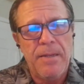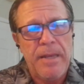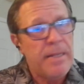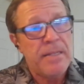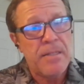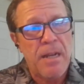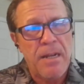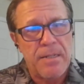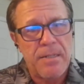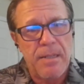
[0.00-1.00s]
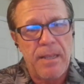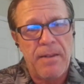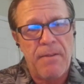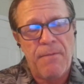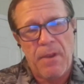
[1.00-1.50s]
ending stocks. And
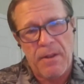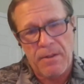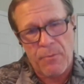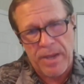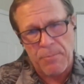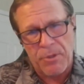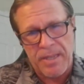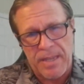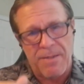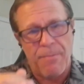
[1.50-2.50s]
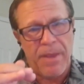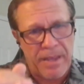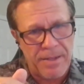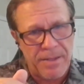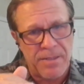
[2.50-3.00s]
in, and in the way I'm looking at
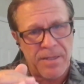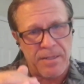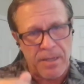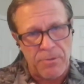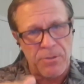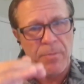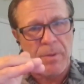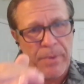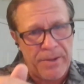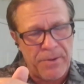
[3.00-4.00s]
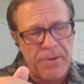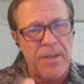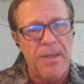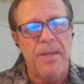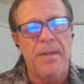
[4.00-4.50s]
demand, this continues to be better.
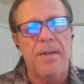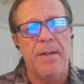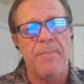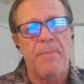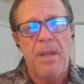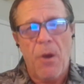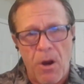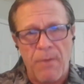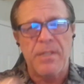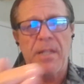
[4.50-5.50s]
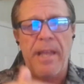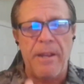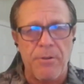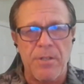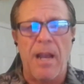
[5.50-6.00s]
Um, harvested
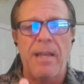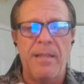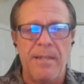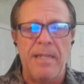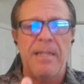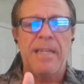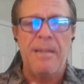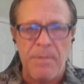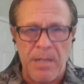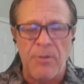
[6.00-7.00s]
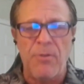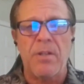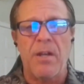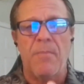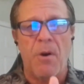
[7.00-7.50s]
acres, I think, need to keep continue to
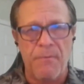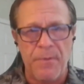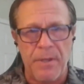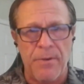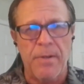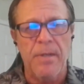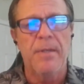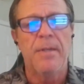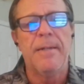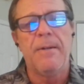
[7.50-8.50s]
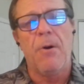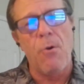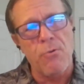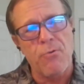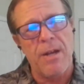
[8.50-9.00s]
come off here.
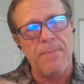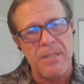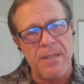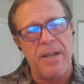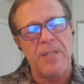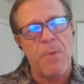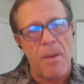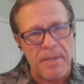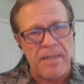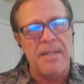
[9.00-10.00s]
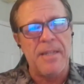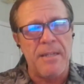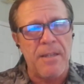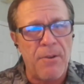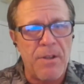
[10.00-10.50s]
Old crop stocks probably need to
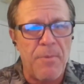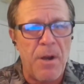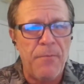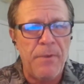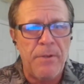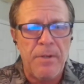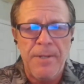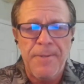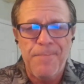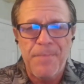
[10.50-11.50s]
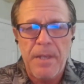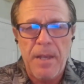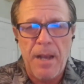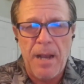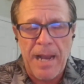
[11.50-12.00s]
continue to come off here.
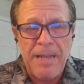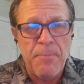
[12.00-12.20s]
I